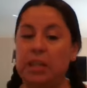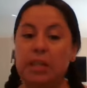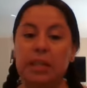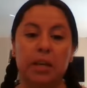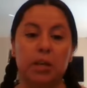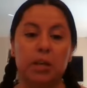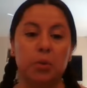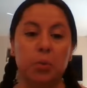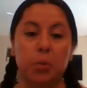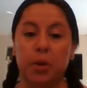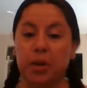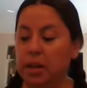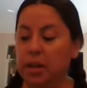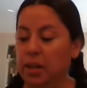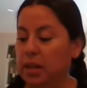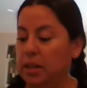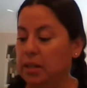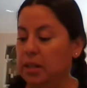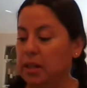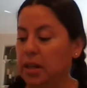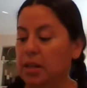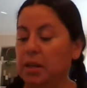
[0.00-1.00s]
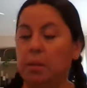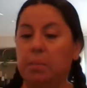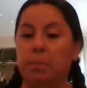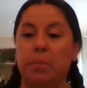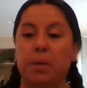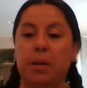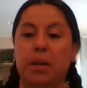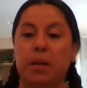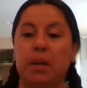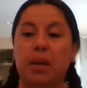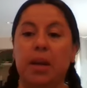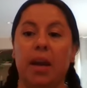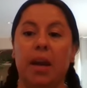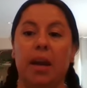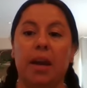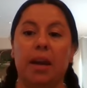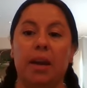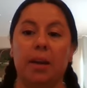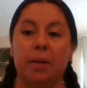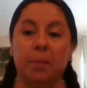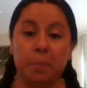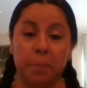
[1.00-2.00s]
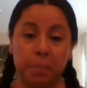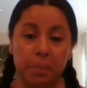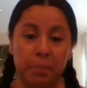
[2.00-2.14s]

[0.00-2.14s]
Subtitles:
next one is going to be